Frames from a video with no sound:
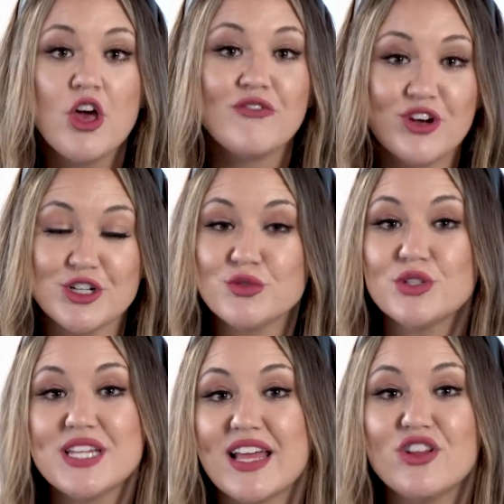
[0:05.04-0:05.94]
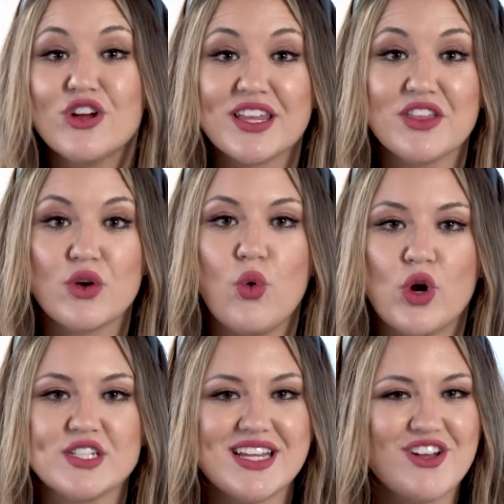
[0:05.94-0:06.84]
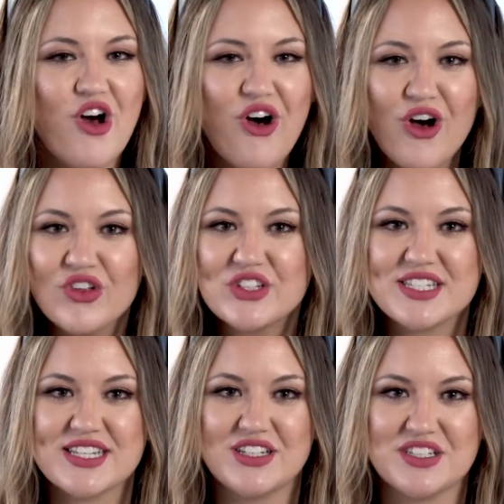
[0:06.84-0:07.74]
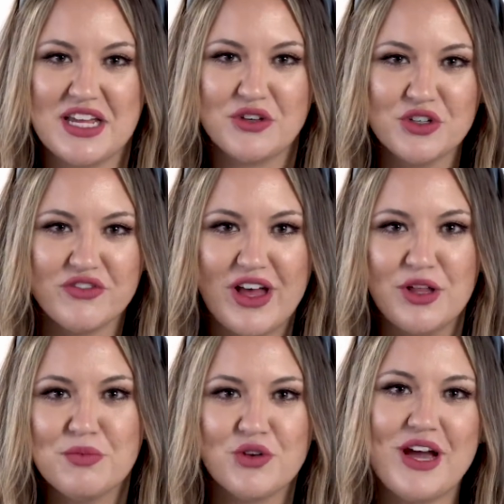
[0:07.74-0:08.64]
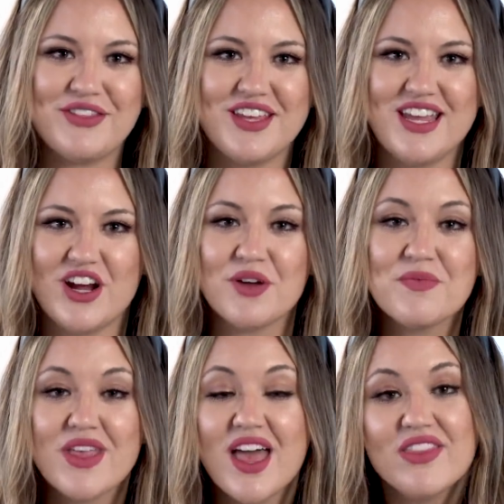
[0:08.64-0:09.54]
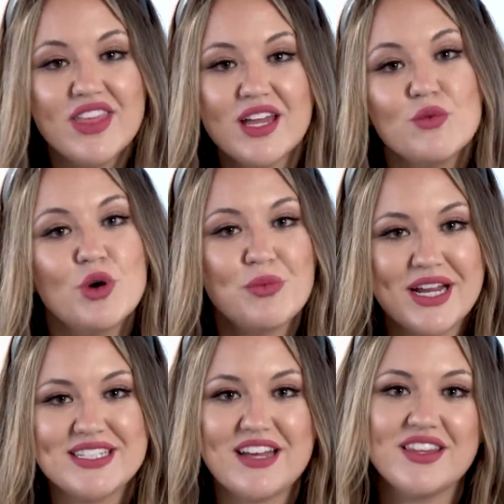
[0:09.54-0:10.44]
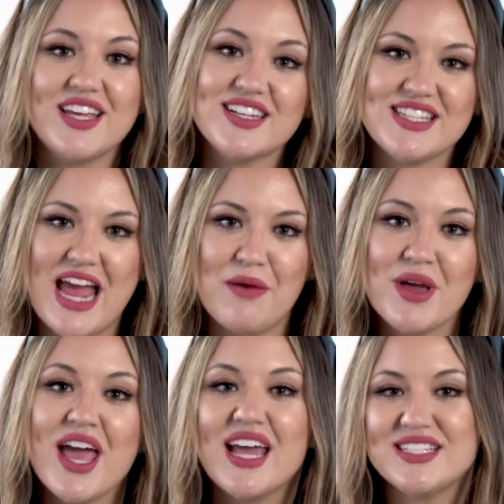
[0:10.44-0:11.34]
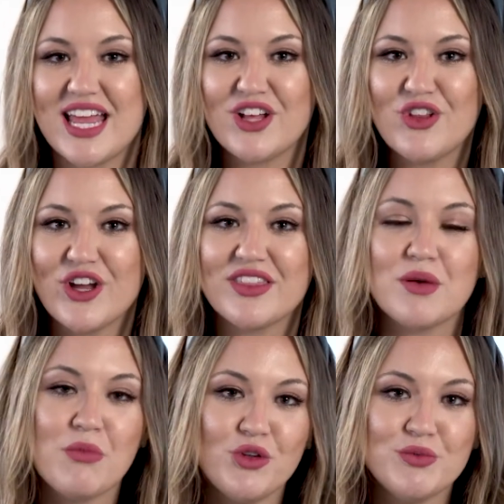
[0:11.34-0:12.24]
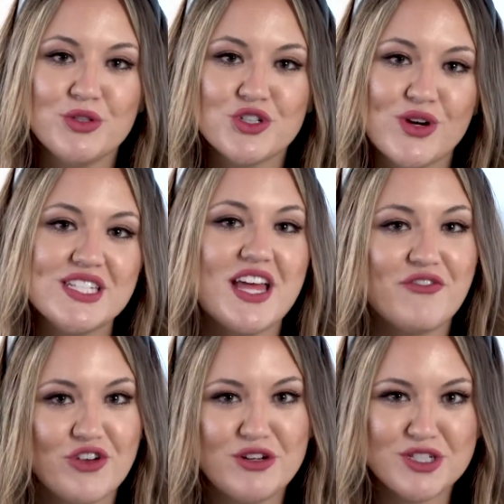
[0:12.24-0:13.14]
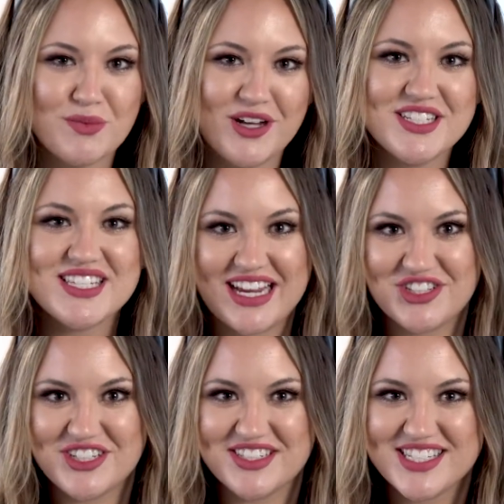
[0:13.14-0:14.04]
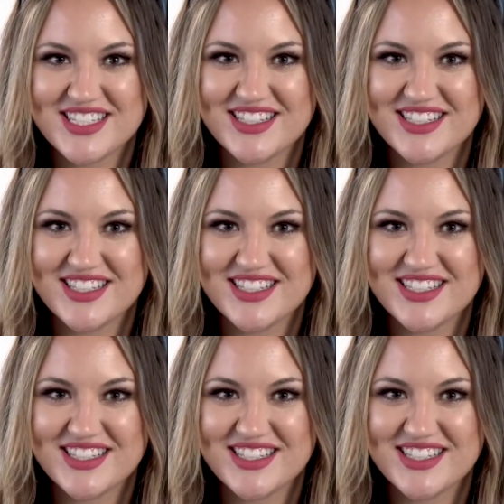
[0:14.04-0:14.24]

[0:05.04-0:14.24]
First, we'll take a look at the course and all the skills that you'll develop throughout the year. Then we'll break down the exam and take a look at the multiple choice and free response sections.